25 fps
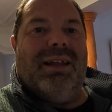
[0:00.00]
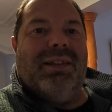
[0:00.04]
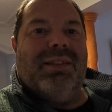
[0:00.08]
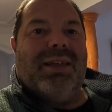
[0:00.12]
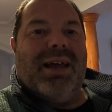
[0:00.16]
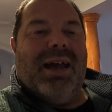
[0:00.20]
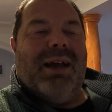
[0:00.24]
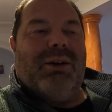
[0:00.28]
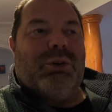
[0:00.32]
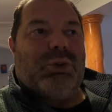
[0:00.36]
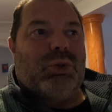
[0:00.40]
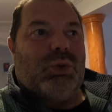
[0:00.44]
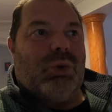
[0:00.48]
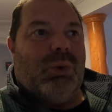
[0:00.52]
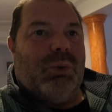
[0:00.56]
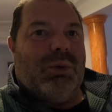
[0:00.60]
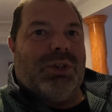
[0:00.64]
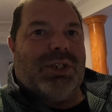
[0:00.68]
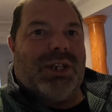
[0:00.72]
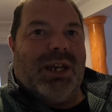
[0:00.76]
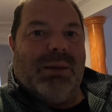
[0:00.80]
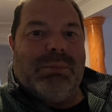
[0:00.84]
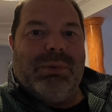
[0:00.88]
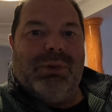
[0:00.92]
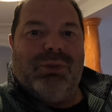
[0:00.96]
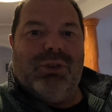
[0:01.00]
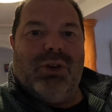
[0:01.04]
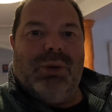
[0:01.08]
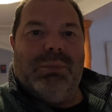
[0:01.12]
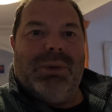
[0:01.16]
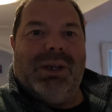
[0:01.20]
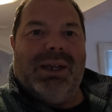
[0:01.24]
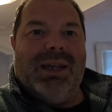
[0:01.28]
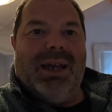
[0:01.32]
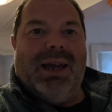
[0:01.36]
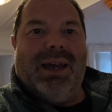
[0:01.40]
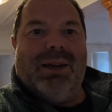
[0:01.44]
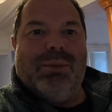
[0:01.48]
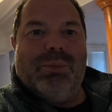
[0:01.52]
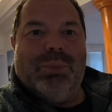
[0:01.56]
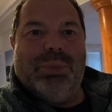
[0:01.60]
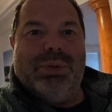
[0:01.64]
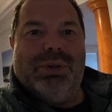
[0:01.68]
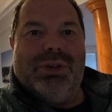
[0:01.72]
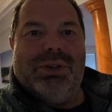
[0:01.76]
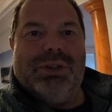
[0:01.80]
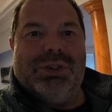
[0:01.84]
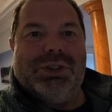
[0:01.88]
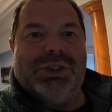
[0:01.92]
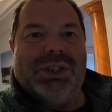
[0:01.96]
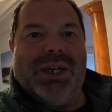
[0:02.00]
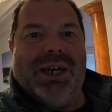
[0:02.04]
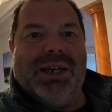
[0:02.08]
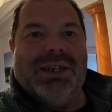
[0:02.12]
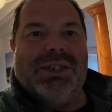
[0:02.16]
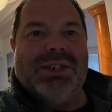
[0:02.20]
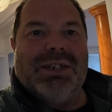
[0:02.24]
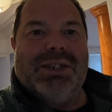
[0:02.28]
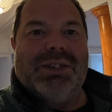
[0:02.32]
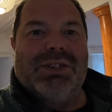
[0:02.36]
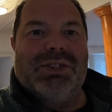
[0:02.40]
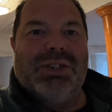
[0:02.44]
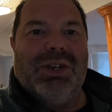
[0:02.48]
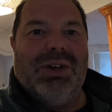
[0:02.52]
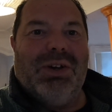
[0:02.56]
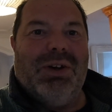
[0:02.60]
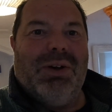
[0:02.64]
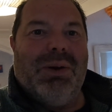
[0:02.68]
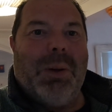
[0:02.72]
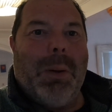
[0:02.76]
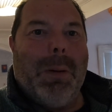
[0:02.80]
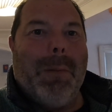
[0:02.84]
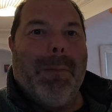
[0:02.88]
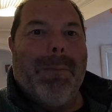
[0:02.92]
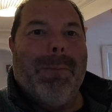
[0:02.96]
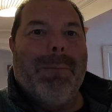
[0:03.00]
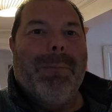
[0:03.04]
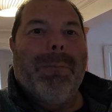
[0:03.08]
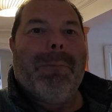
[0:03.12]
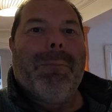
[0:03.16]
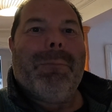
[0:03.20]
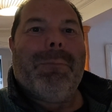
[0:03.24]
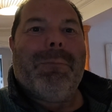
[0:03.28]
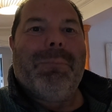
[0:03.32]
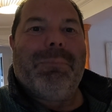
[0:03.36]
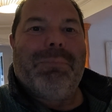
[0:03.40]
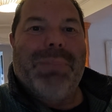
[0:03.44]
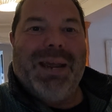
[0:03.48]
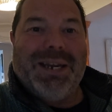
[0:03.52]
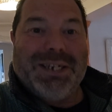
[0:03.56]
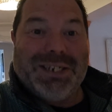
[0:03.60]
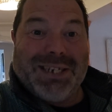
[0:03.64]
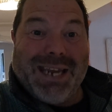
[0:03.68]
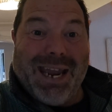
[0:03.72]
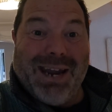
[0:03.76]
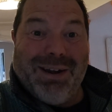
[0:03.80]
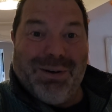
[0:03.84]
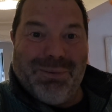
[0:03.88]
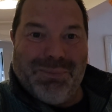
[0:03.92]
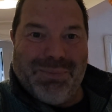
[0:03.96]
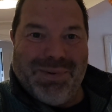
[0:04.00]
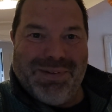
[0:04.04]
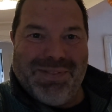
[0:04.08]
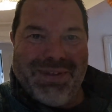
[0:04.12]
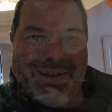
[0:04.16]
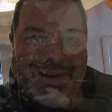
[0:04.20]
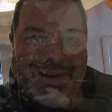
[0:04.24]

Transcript: the house what was there before my garden project. So best get on with